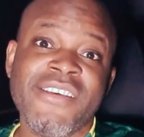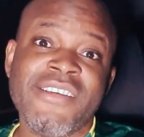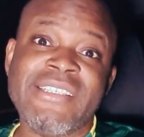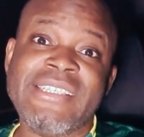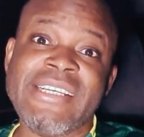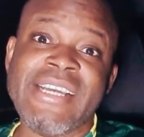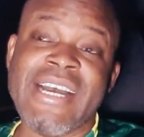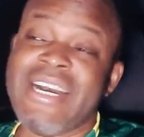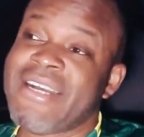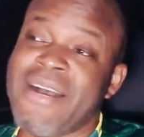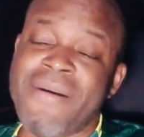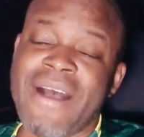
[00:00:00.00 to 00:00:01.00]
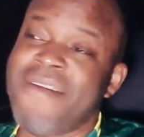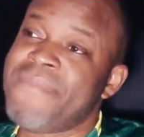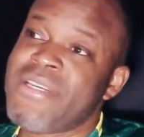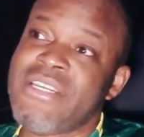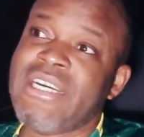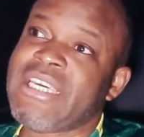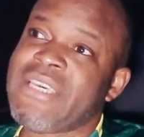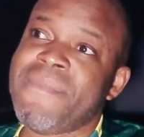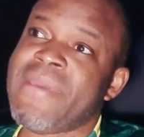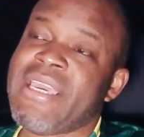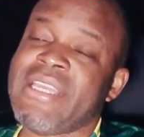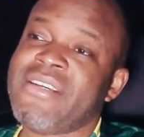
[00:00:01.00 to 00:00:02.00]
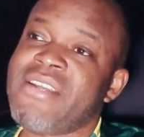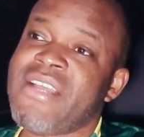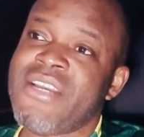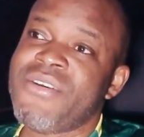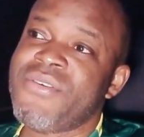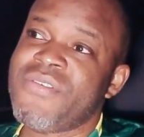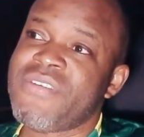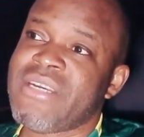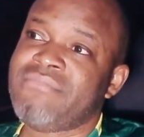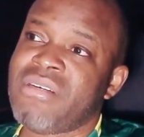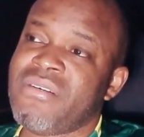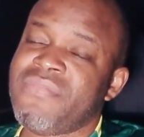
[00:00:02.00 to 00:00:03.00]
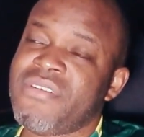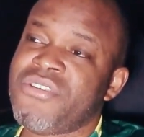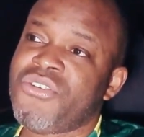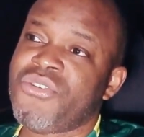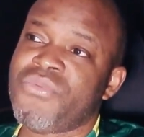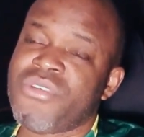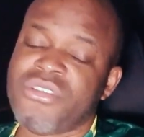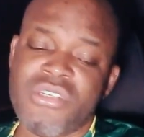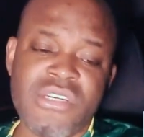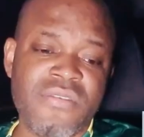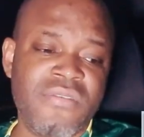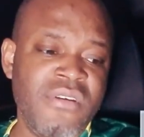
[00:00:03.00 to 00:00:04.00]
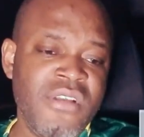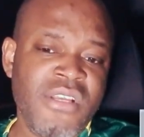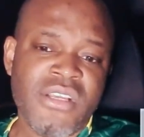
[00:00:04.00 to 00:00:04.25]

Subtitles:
I've been looking, man. I know their brother Jude was, you know,